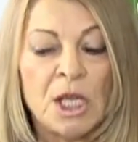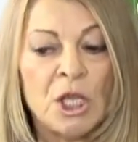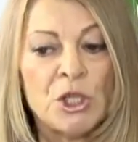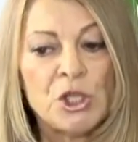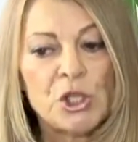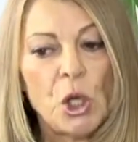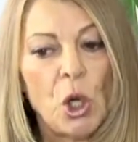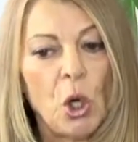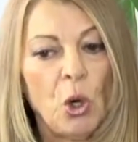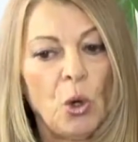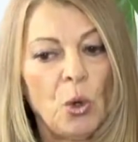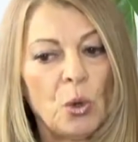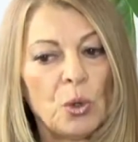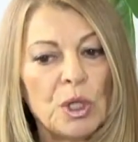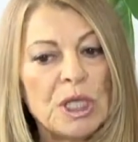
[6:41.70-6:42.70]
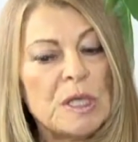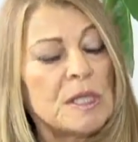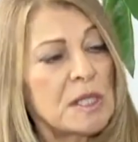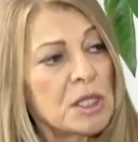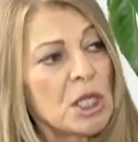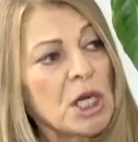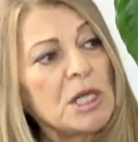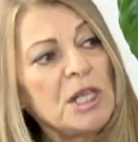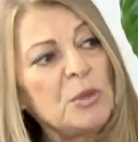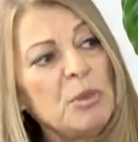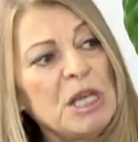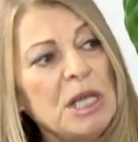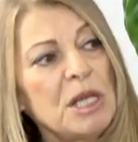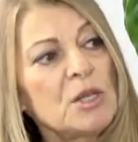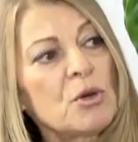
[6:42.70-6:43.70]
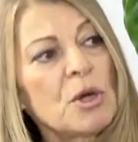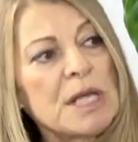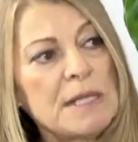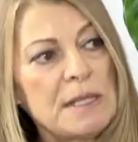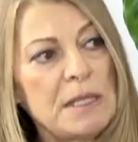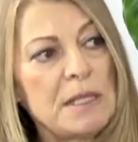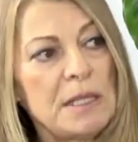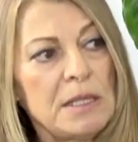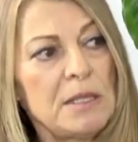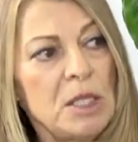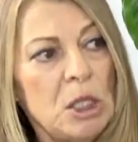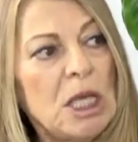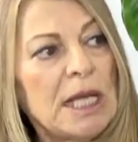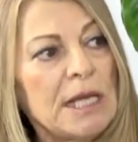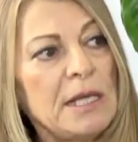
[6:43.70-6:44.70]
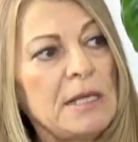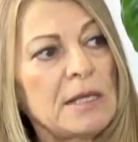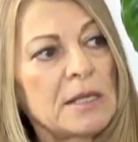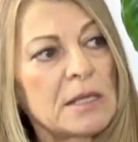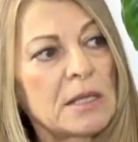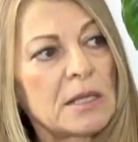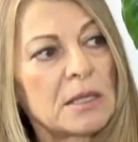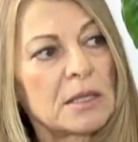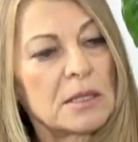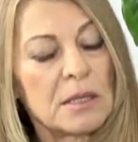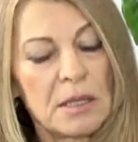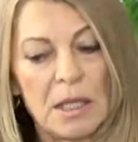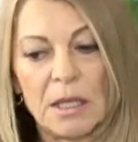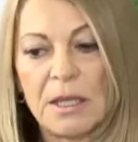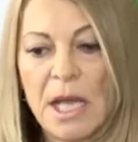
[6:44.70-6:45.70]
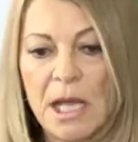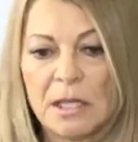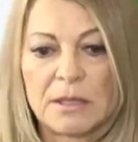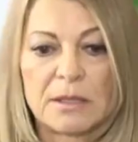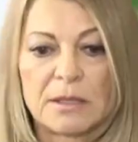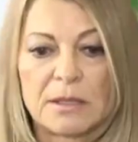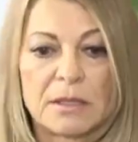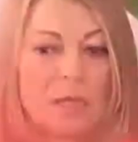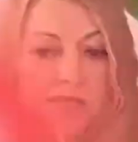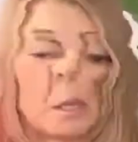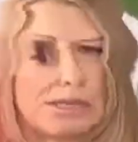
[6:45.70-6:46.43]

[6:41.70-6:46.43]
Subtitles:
So he started being interested in the light that